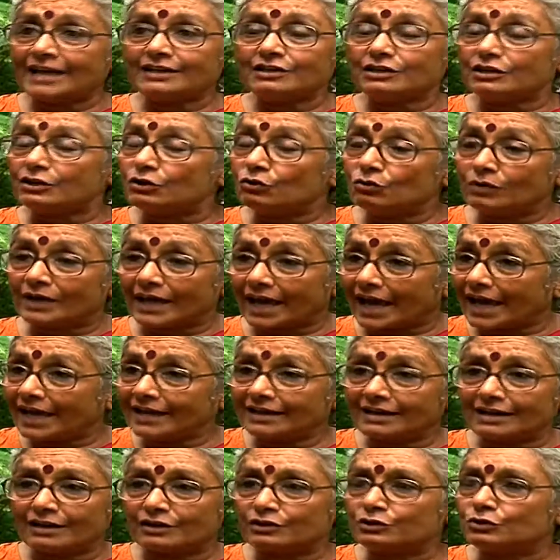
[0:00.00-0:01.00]
And you
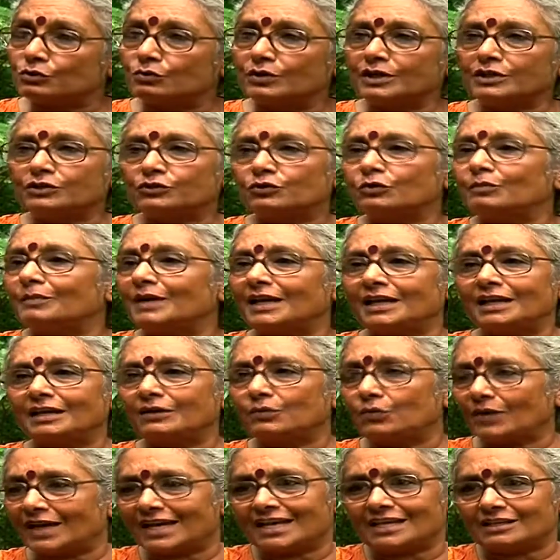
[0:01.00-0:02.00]
can do it through
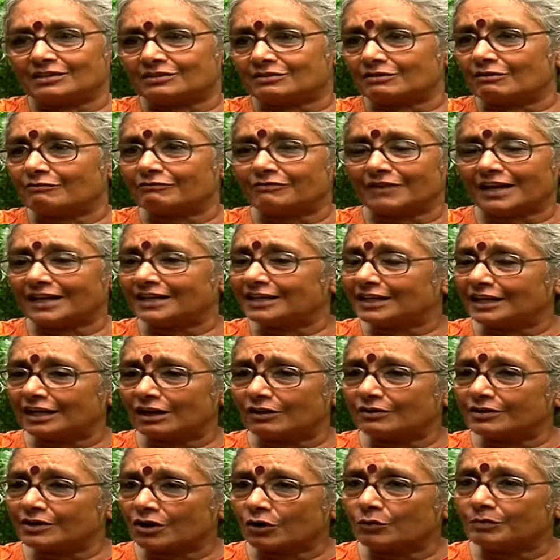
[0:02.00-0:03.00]
many ways of
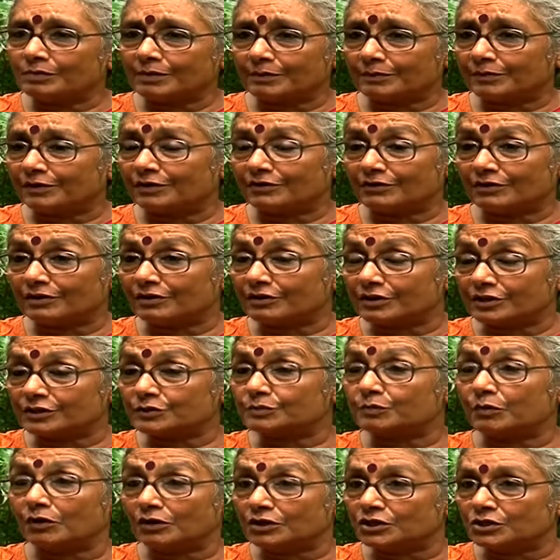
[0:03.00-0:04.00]
finding out how people
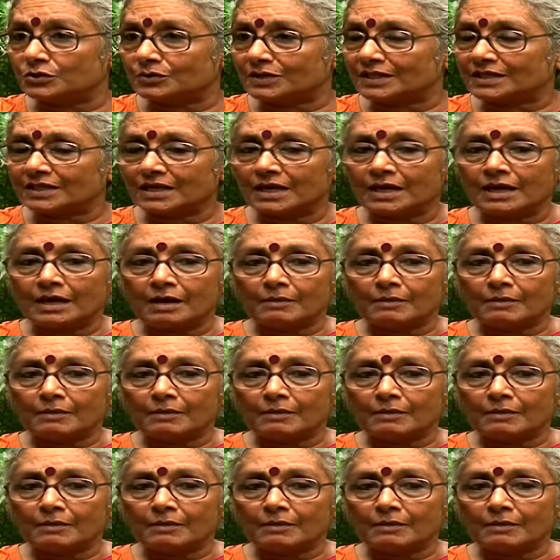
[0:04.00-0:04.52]
respond to it.